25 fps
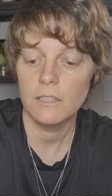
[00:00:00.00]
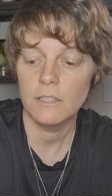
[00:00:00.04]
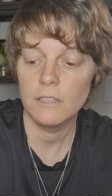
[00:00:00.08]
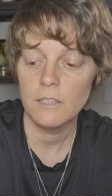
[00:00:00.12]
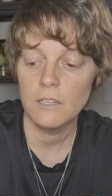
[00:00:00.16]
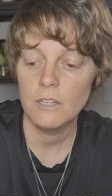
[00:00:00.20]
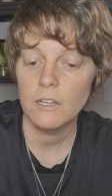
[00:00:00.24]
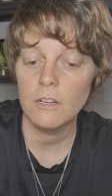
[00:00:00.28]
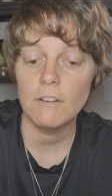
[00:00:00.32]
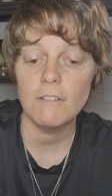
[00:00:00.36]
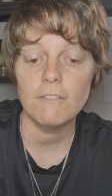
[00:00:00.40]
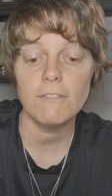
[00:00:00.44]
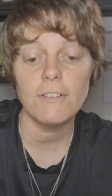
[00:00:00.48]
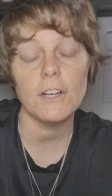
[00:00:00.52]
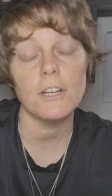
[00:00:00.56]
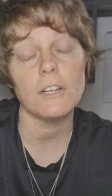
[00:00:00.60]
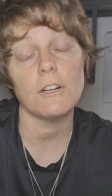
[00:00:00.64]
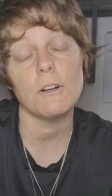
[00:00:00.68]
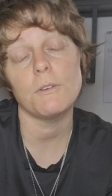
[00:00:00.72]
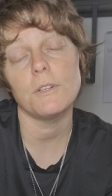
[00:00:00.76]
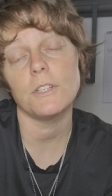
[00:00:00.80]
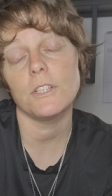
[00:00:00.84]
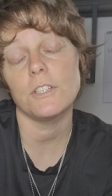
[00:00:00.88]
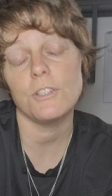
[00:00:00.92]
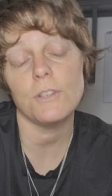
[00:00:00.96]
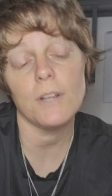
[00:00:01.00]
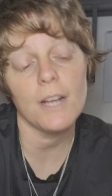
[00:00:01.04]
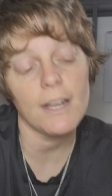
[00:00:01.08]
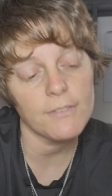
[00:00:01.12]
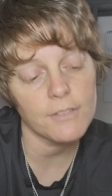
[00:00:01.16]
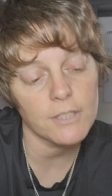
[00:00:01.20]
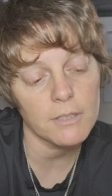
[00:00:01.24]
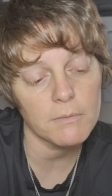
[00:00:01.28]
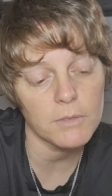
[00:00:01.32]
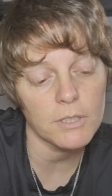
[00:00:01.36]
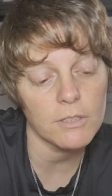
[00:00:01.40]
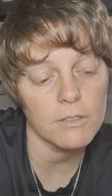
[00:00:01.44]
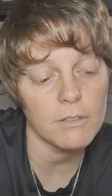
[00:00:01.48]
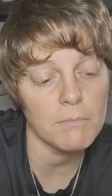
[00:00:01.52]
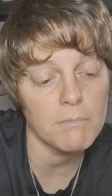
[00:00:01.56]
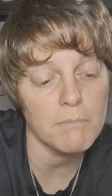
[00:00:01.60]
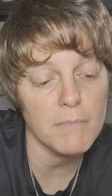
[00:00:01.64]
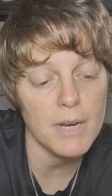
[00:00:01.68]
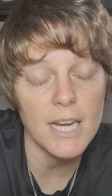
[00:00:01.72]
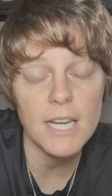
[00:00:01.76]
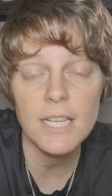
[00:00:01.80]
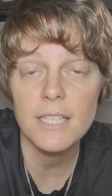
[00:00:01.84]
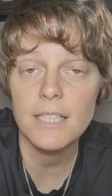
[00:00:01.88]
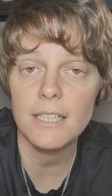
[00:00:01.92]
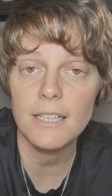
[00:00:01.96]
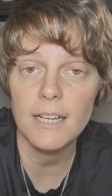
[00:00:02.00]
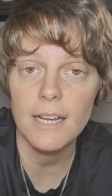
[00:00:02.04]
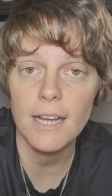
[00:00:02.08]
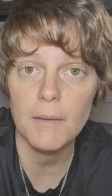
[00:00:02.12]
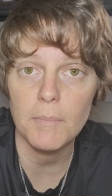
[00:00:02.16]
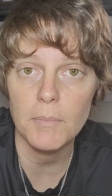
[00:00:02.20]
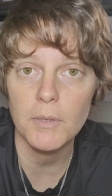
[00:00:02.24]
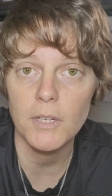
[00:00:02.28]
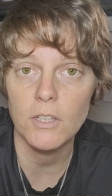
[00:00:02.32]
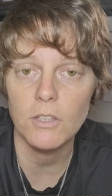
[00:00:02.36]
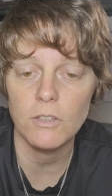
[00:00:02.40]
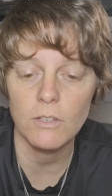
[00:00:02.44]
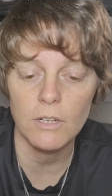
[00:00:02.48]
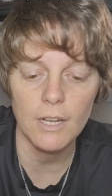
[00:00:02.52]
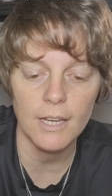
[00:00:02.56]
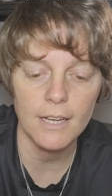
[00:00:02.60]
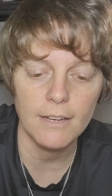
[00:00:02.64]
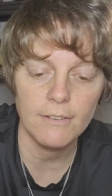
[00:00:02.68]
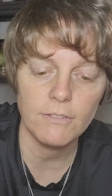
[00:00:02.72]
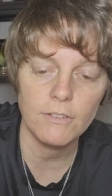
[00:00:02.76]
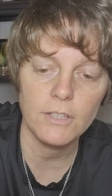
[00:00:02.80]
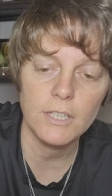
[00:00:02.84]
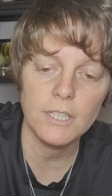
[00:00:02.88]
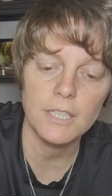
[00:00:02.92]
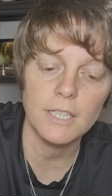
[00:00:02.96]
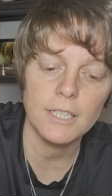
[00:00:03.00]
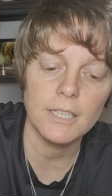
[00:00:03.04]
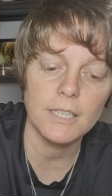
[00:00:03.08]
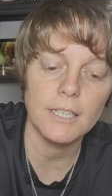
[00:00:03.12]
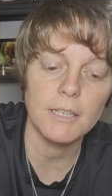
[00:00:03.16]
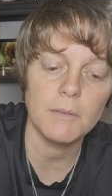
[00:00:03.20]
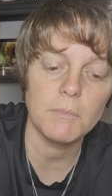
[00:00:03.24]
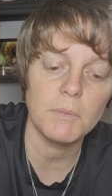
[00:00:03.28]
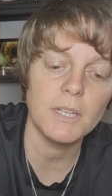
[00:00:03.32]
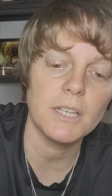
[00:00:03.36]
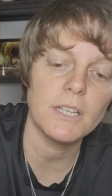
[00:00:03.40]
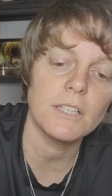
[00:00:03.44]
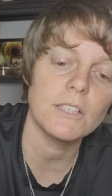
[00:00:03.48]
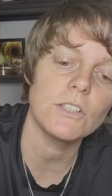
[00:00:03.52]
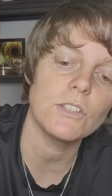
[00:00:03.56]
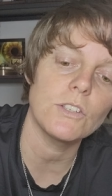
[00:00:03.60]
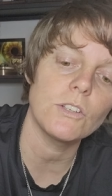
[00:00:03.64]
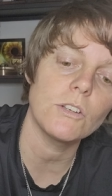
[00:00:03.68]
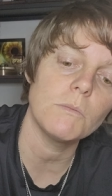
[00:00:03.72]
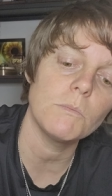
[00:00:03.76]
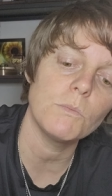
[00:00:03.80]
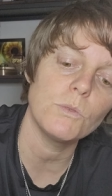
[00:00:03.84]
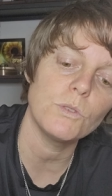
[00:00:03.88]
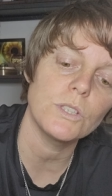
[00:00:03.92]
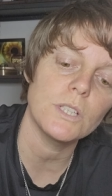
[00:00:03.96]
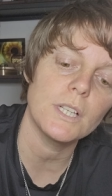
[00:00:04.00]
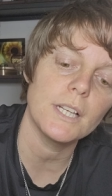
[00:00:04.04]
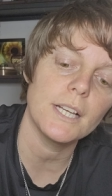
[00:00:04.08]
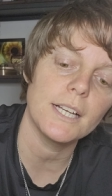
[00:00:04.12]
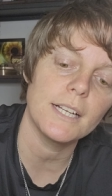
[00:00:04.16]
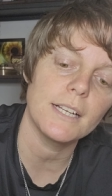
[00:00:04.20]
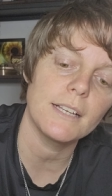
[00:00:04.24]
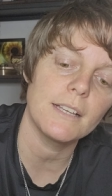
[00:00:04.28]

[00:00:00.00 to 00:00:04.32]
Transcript: Virgo, did you have something amazing happen in your life recently? Because it's almost like